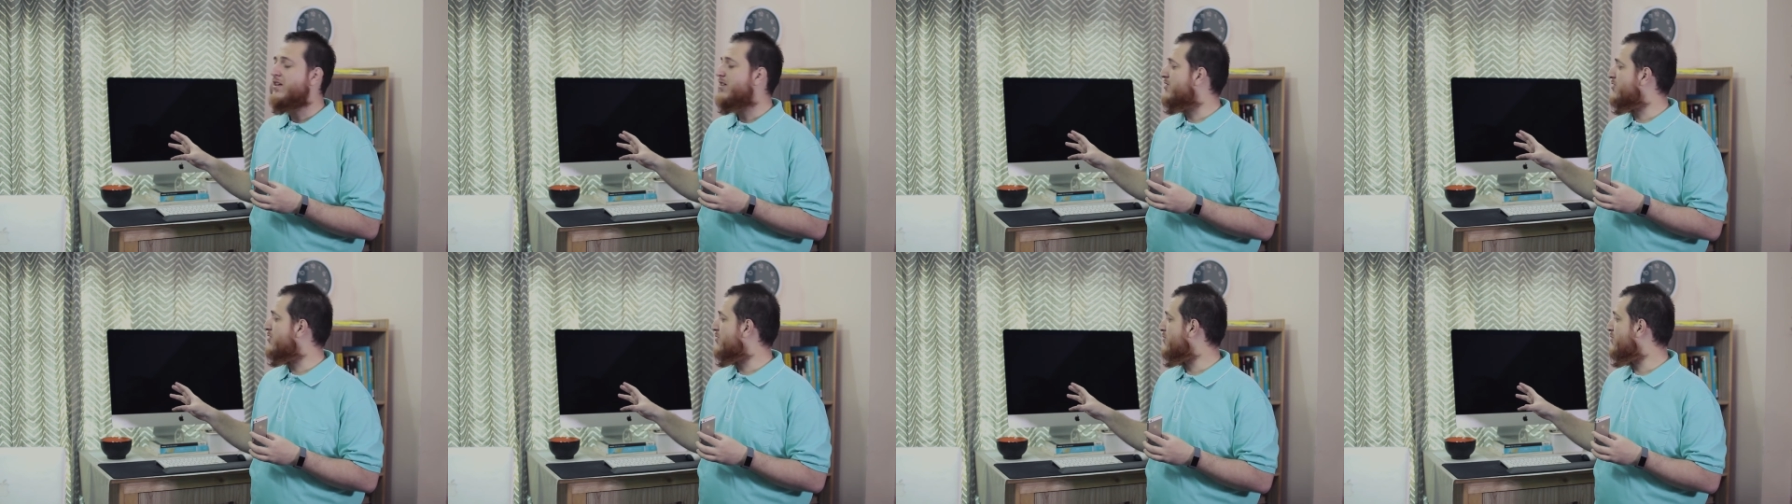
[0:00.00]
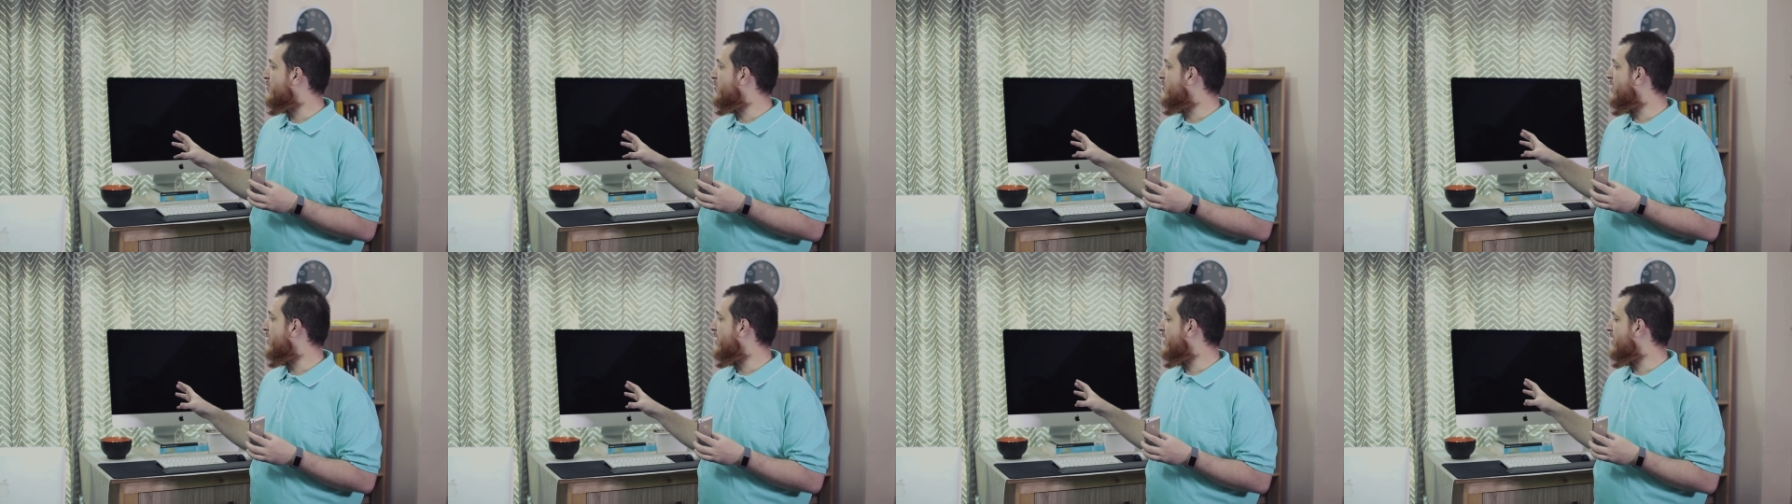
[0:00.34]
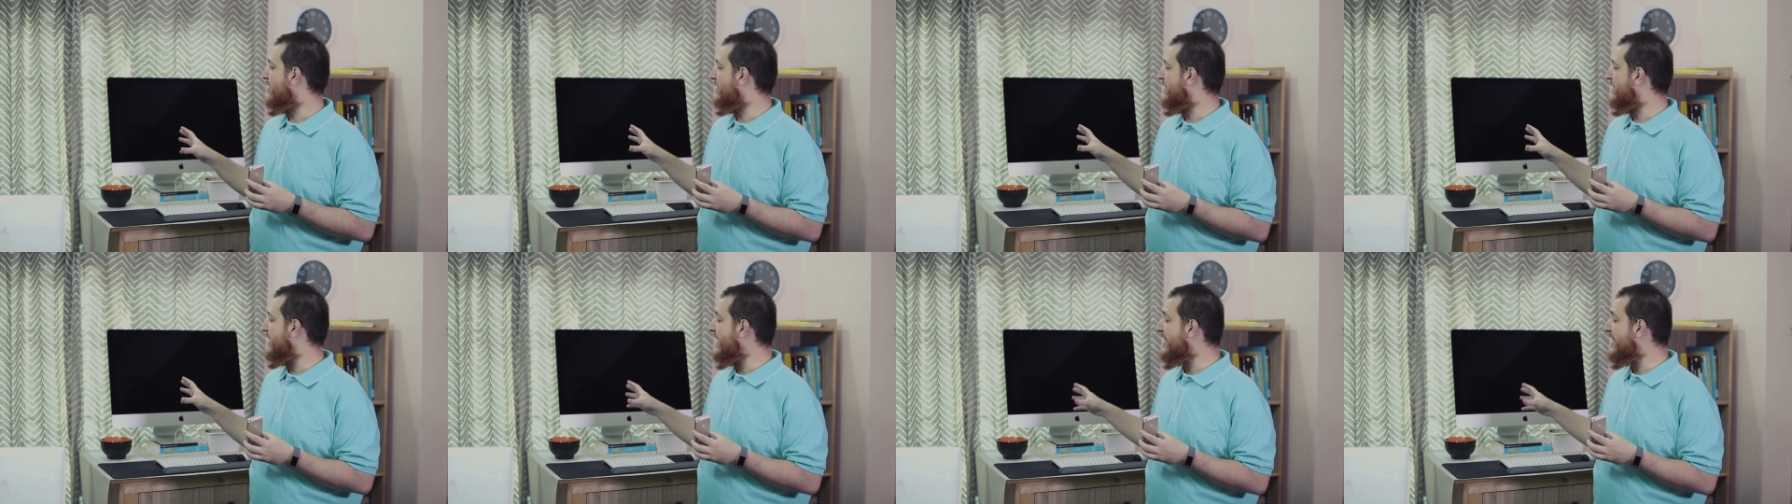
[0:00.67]
So
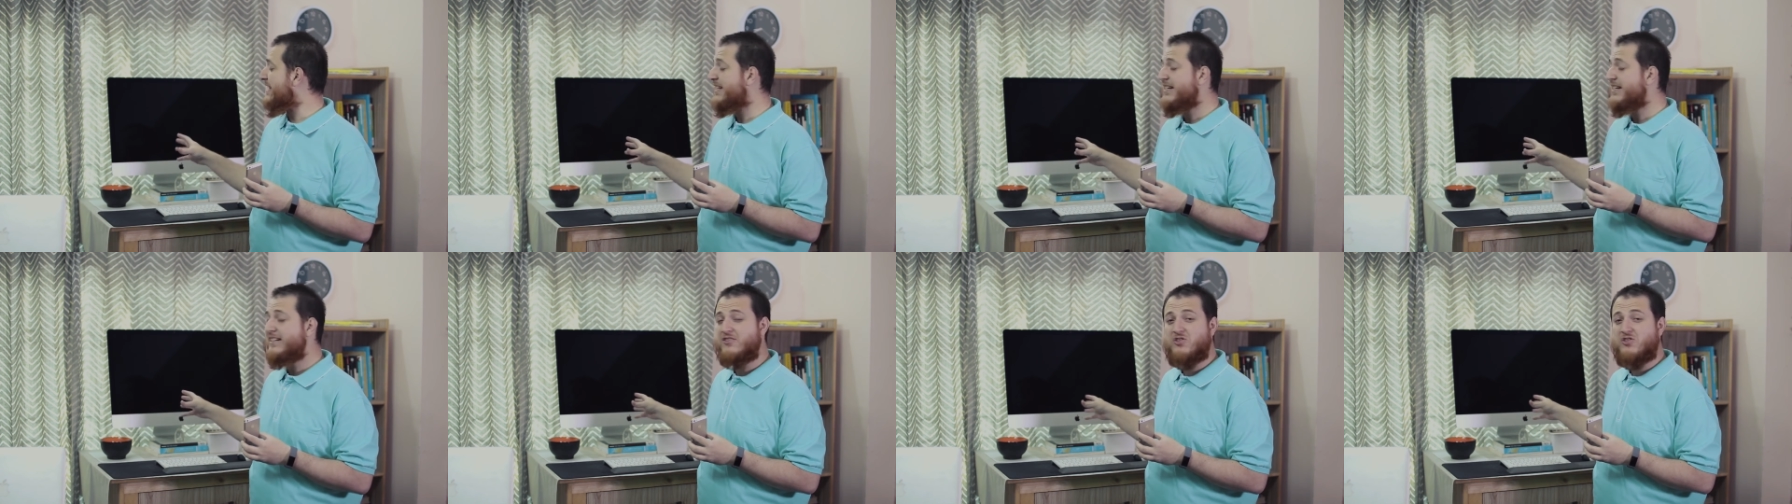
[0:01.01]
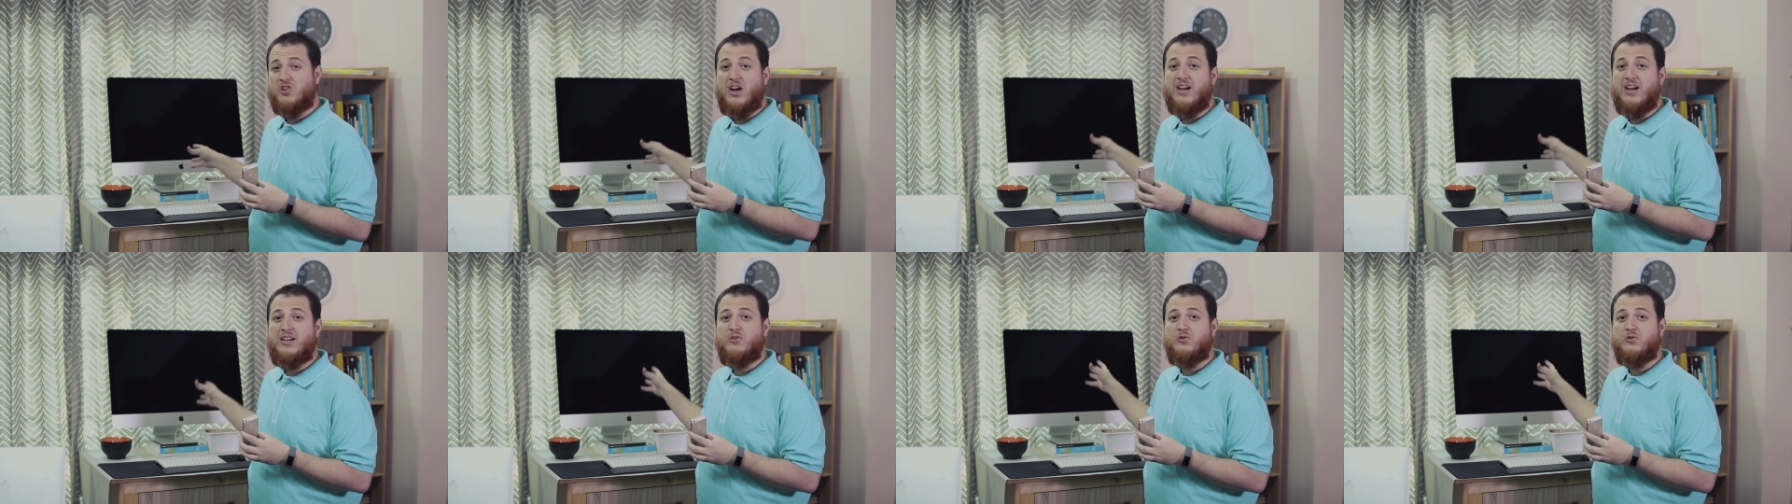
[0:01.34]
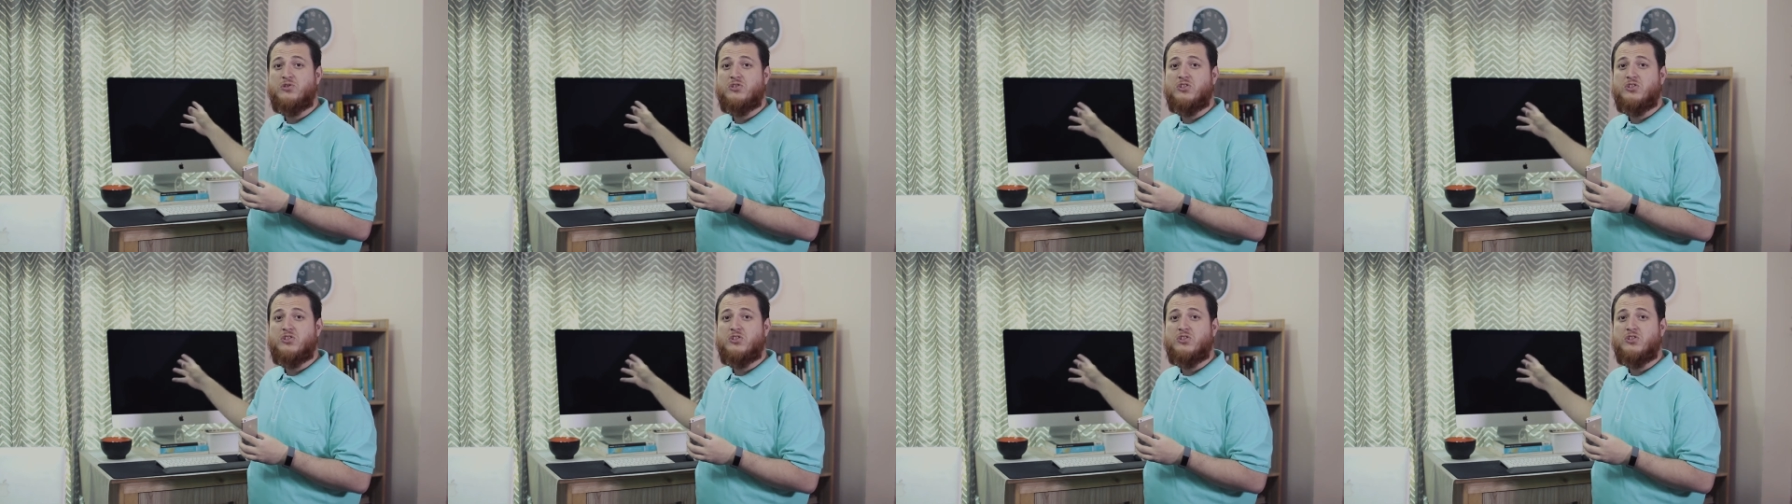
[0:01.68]
then he tried to